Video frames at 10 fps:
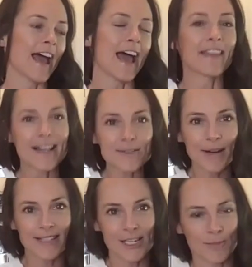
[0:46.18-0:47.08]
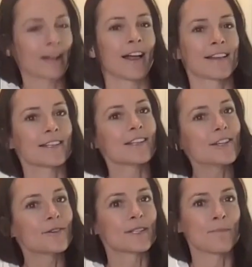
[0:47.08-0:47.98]
And that's what I teach my clients to
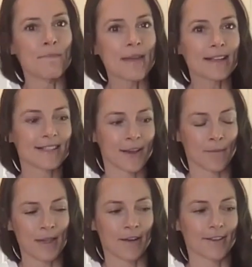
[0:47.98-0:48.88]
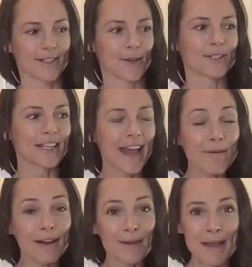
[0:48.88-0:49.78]
do, is mix their meals. So today
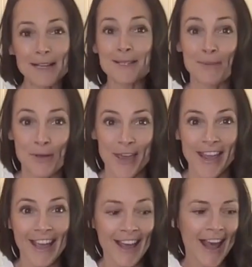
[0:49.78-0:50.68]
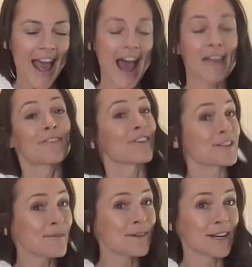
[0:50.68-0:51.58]
we're going to make a smoothie. And the first
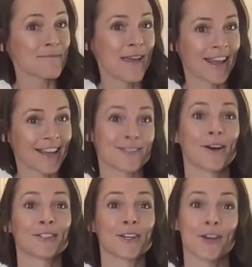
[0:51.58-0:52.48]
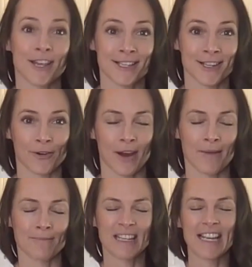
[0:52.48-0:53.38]
one we're going to make is called cookies and
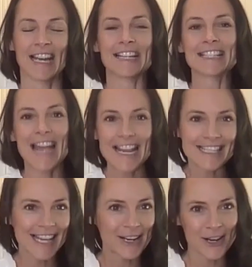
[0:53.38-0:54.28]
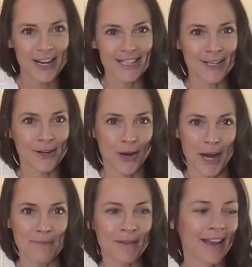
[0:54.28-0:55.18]
cream. It tastes like cookies and
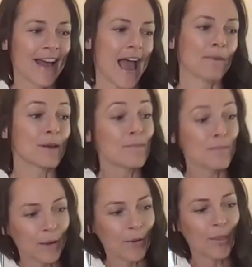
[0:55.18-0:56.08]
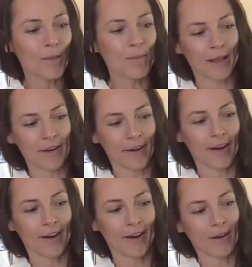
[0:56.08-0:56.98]
cream. And we build the
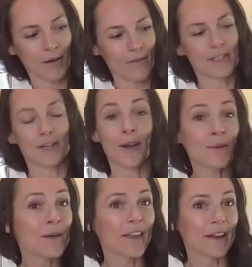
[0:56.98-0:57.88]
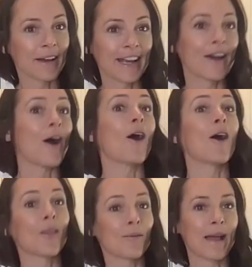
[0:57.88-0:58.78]
blender starting with liquid all
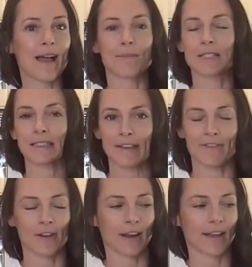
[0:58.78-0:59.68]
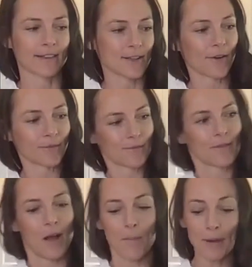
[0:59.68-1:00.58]
the way up to leafy greens. So
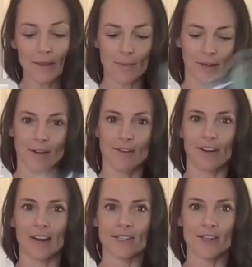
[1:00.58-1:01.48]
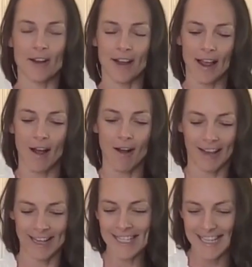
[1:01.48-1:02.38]
I'll bring the blender over here so you all
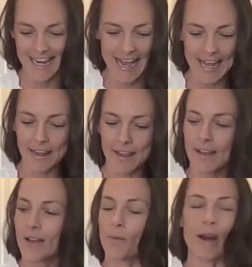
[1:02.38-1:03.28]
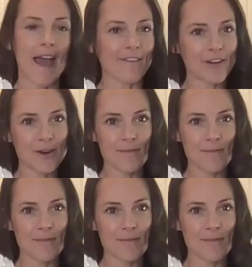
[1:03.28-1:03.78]
can see it. Whenever you're